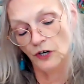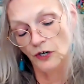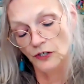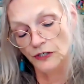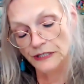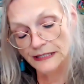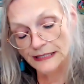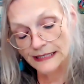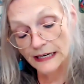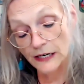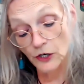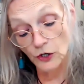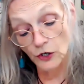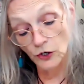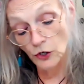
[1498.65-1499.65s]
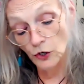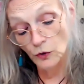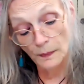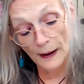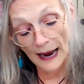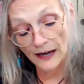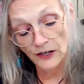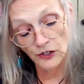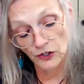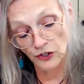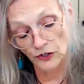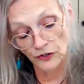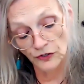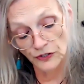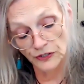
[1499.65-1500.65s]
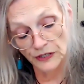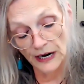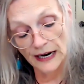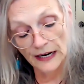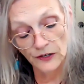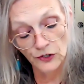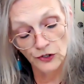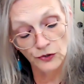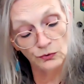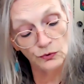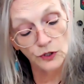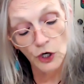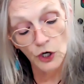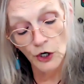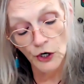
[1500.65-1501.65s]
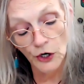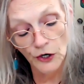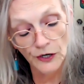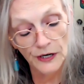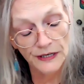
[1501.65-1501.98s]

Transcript: to seek new pastures and to learn